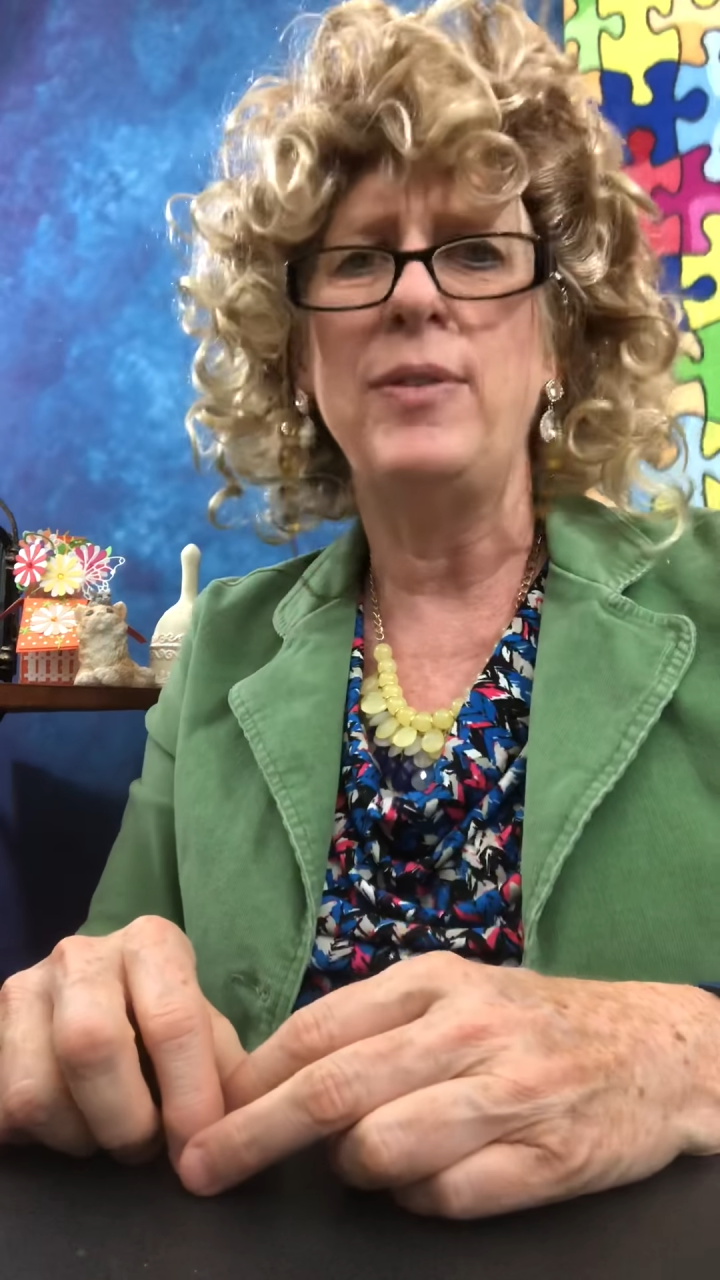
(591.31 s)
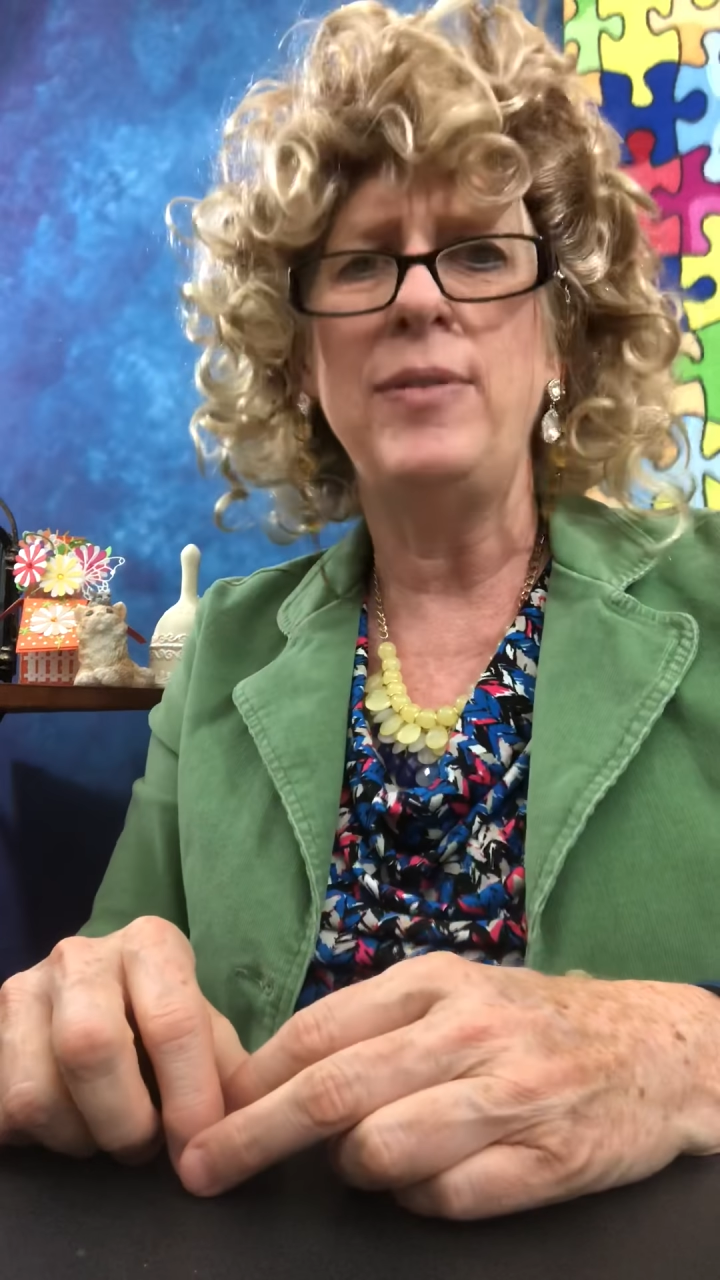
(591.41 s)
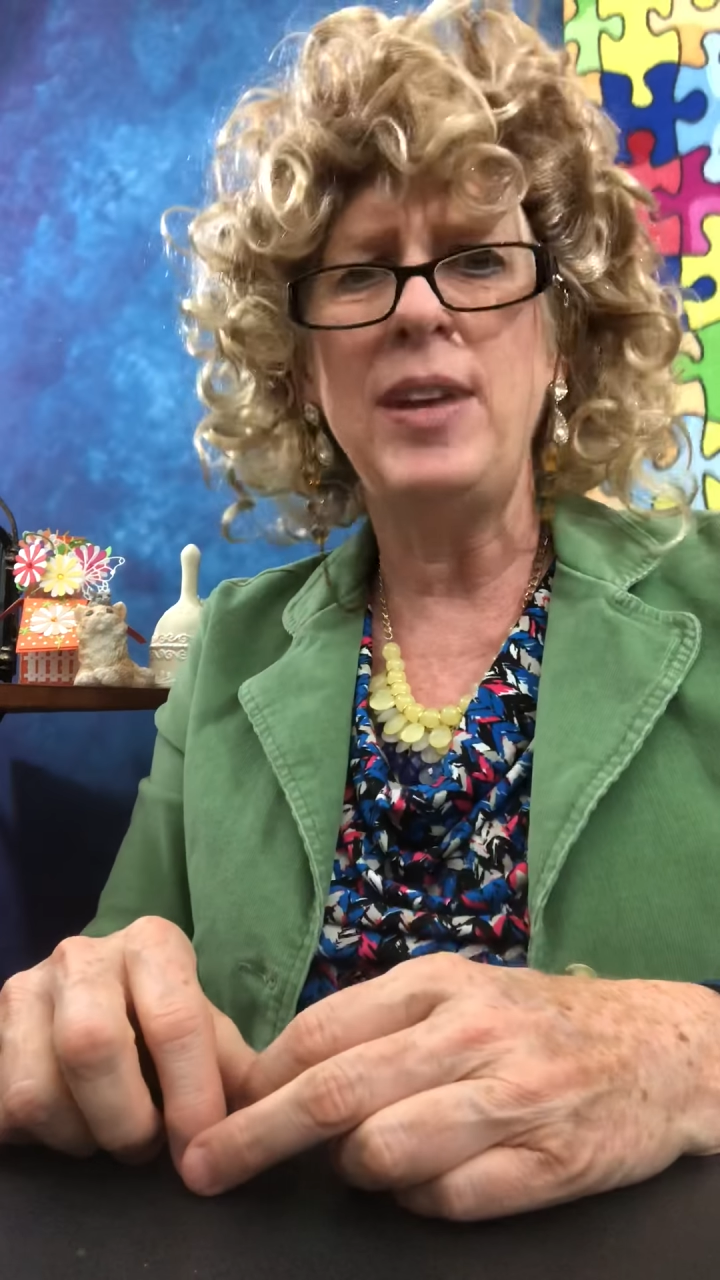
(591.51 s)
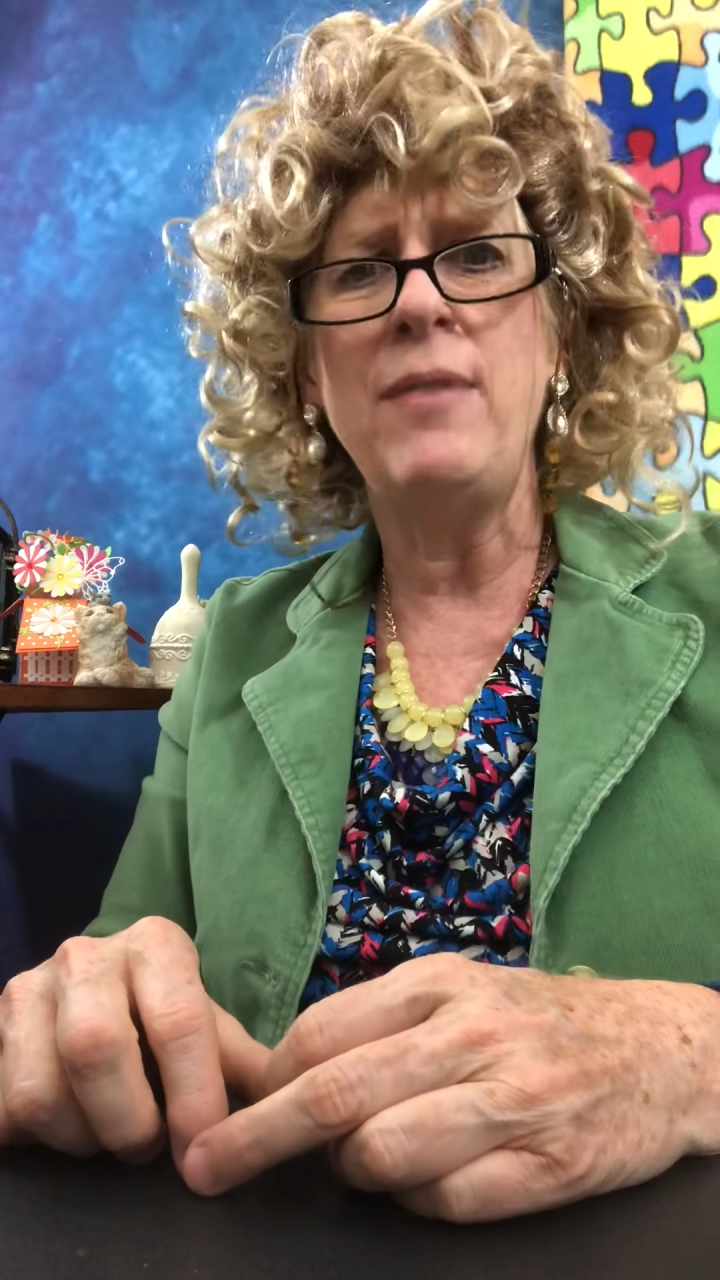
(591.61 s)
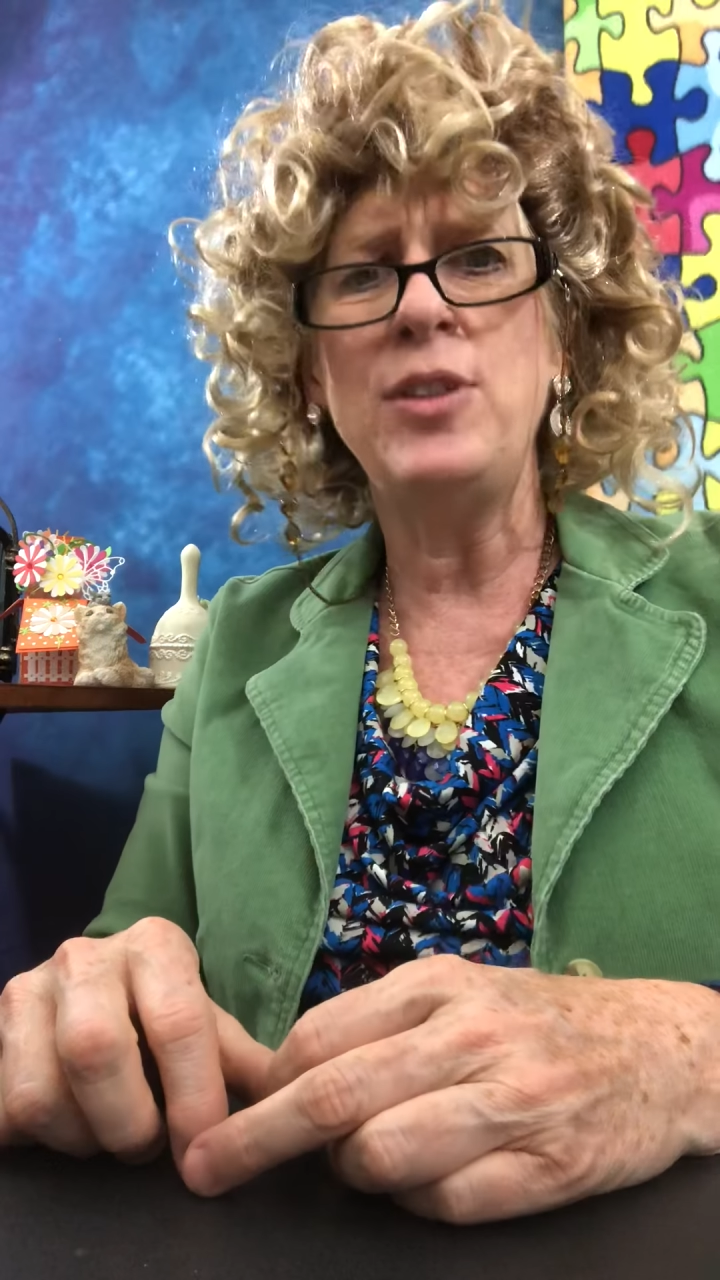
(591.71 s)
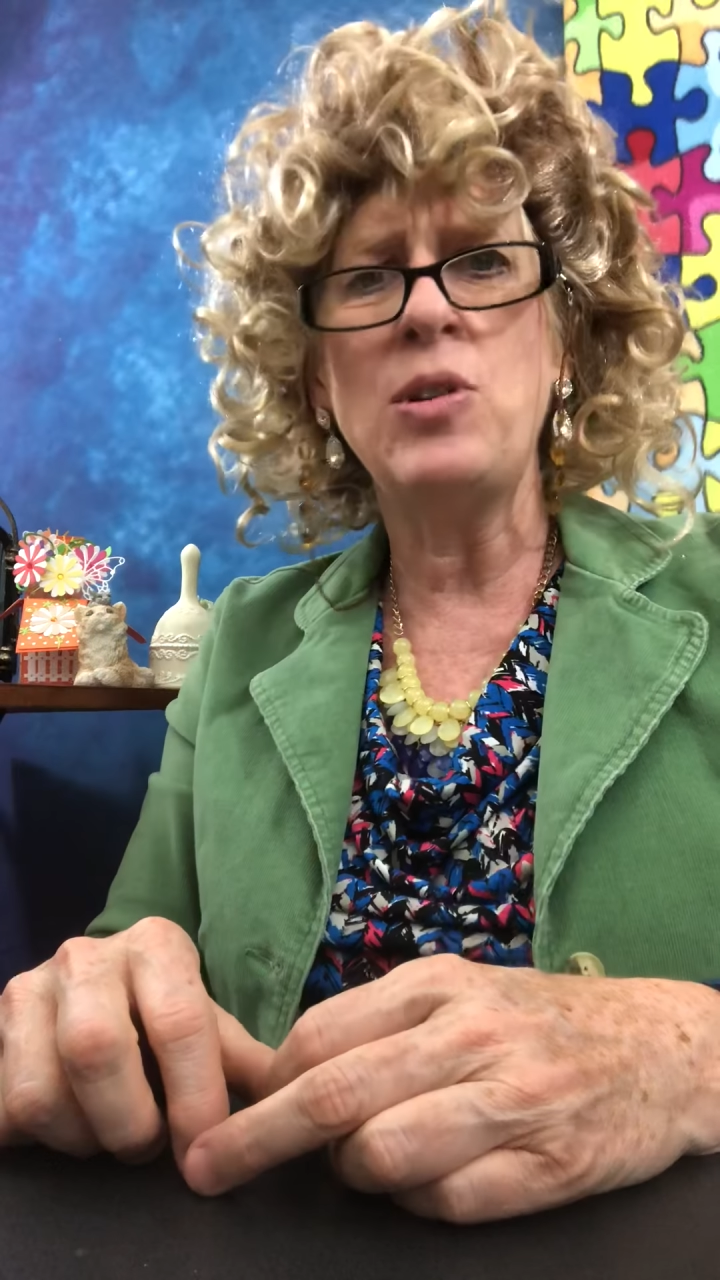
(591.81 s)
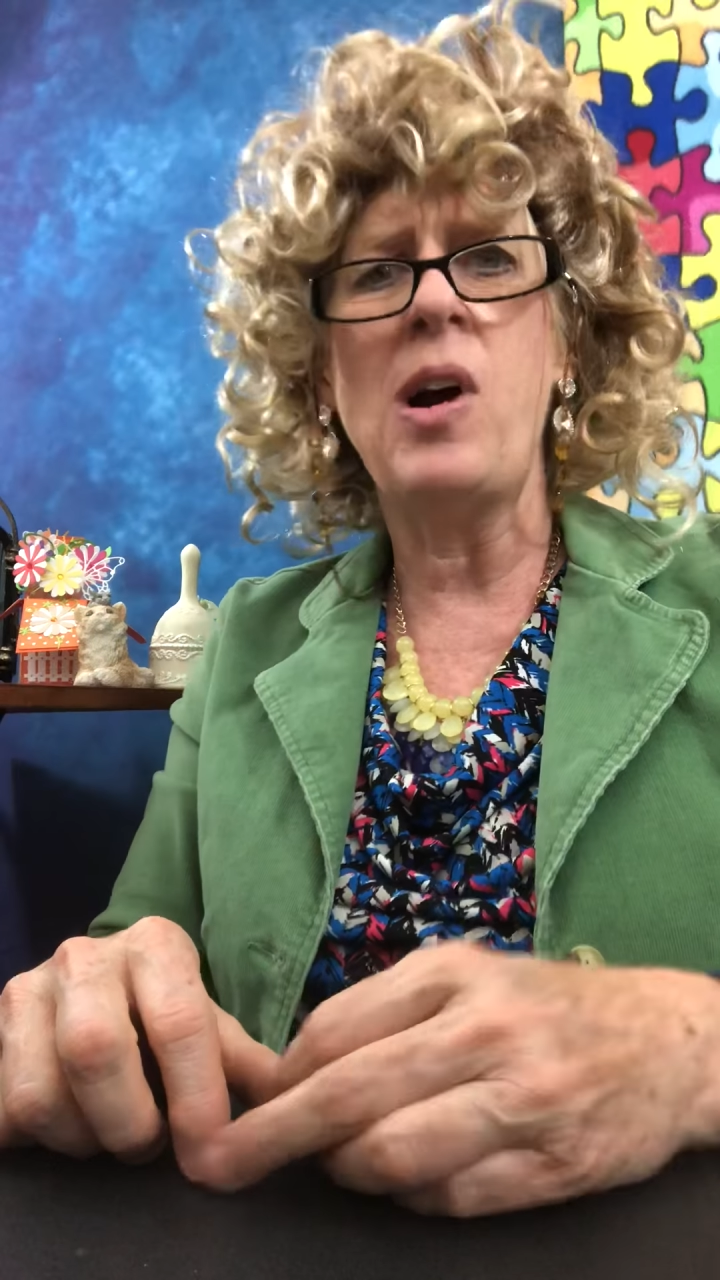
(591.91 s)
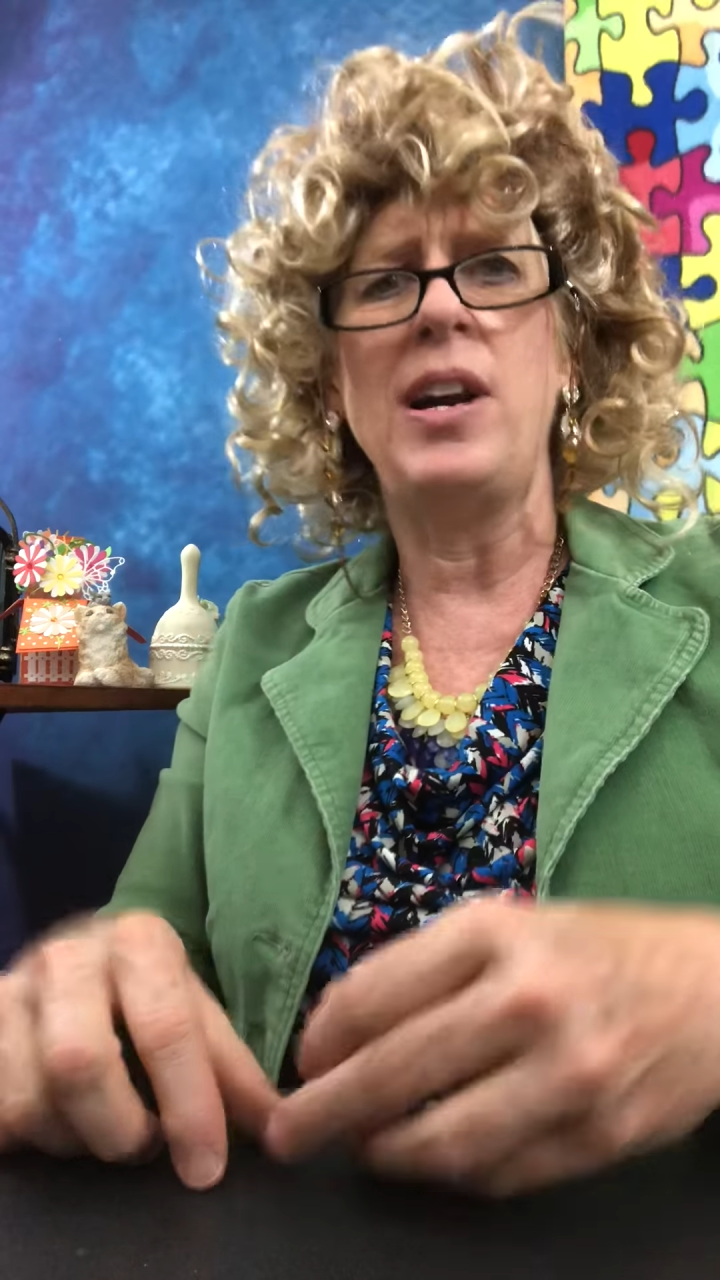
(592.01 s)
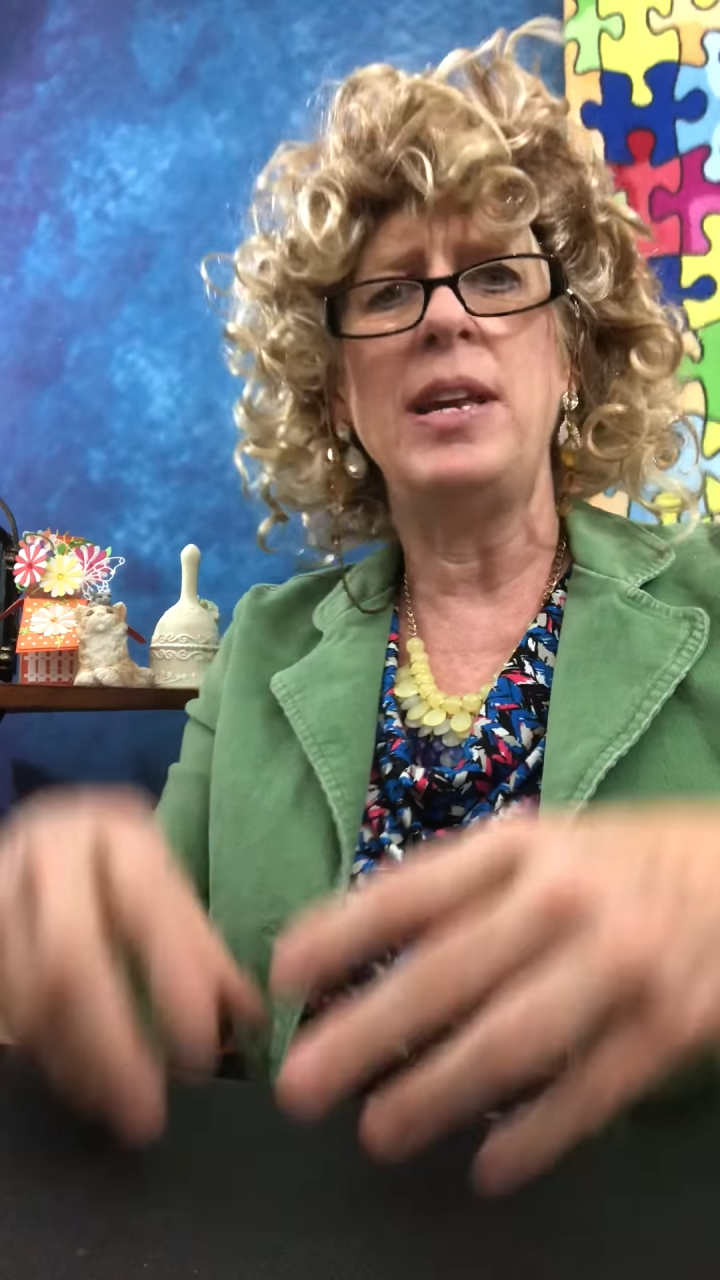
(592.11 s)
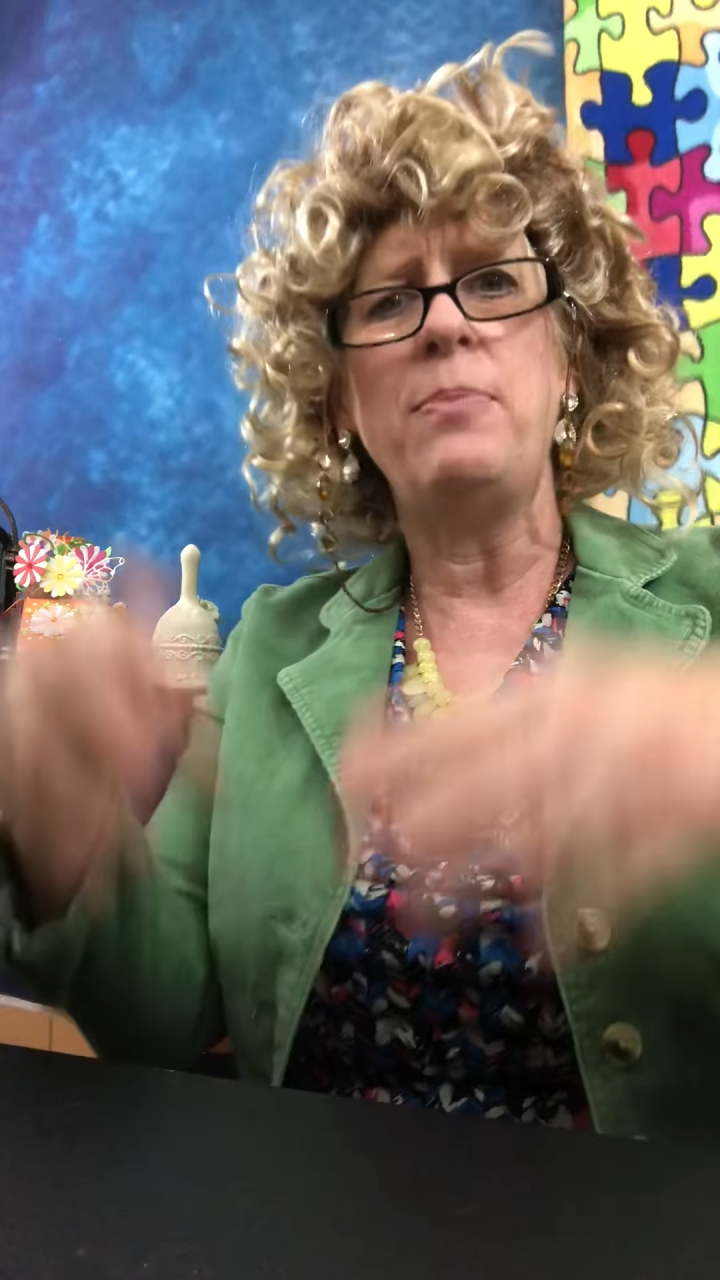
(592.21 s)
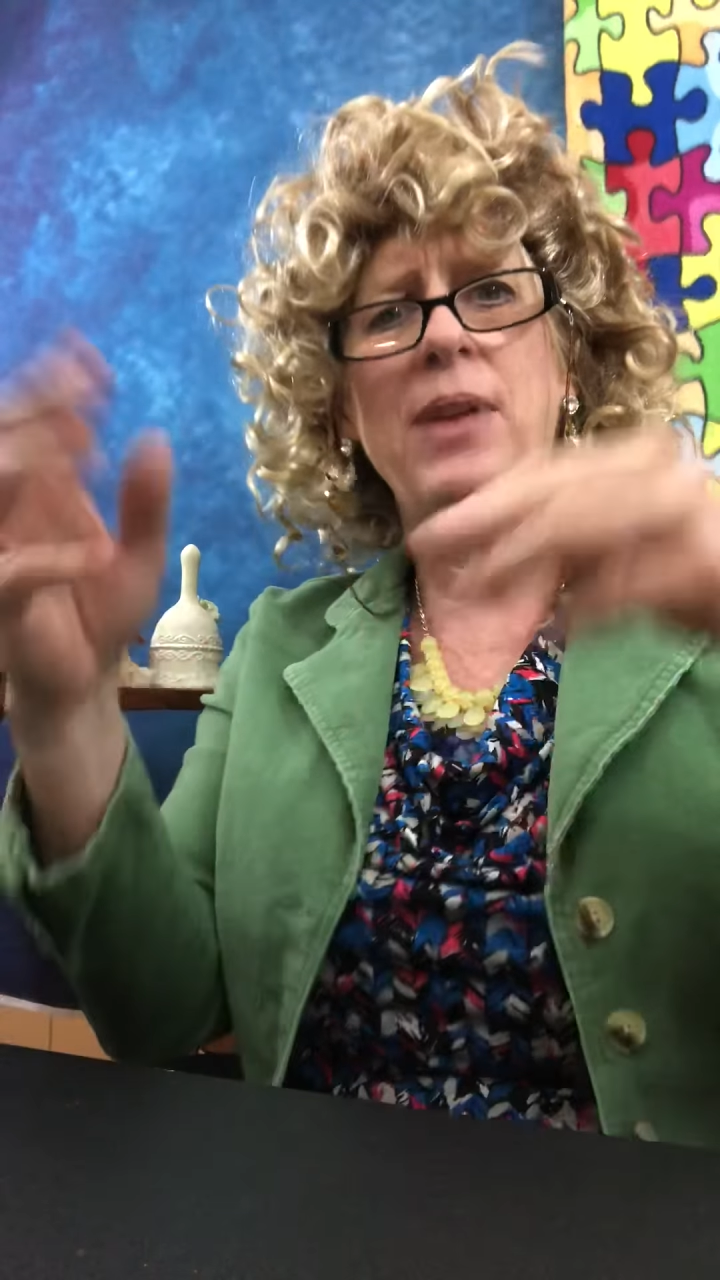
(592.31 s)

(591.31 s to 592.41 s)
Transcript: If you ever tried it,